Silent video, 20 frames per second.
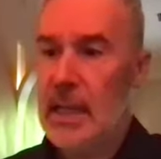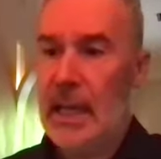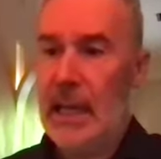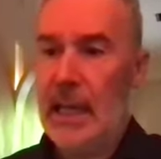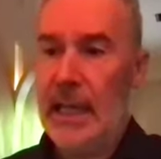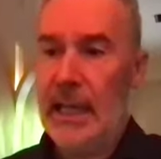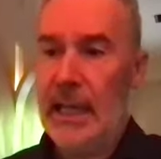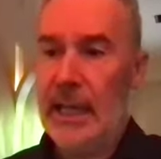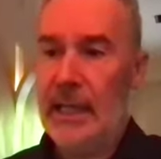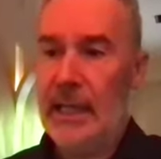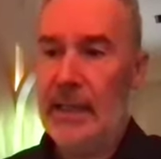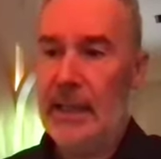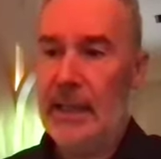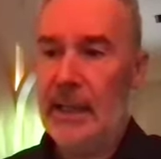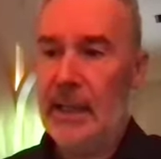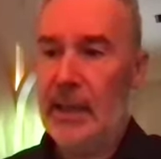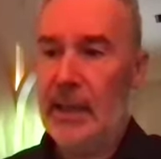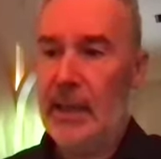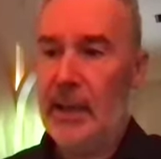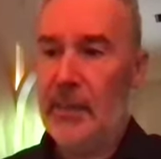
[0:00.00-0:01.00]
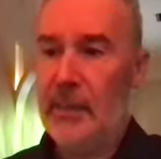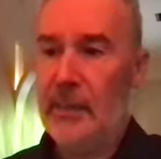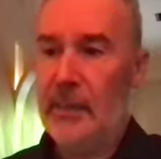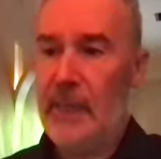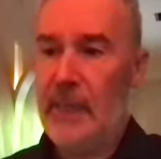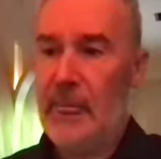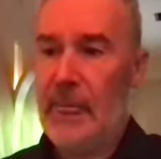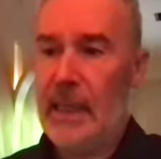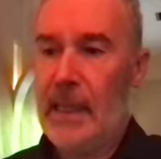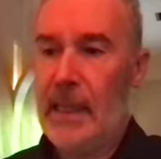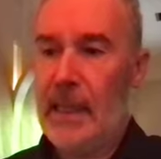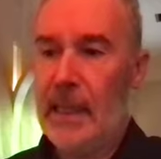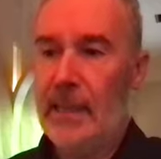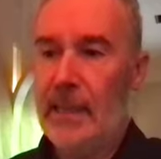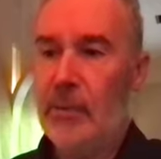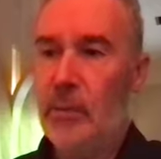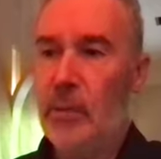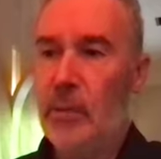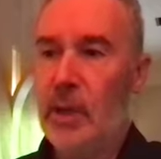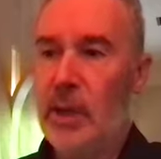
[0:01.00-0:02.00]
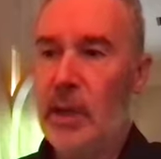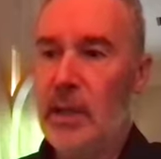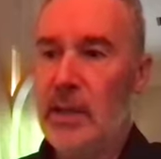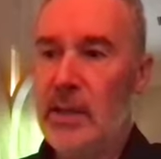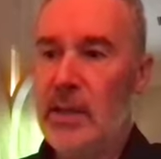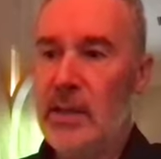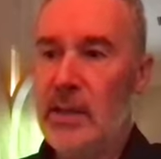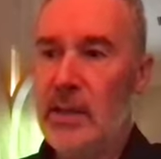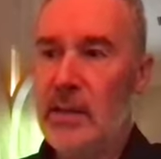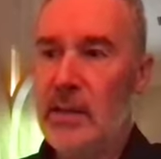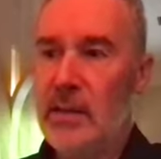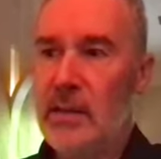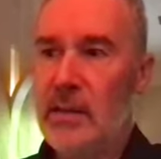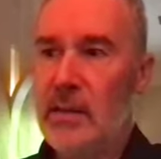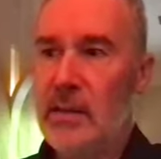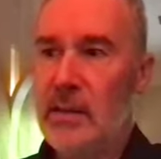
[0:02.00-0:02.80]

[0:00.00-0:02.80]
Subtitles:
and it was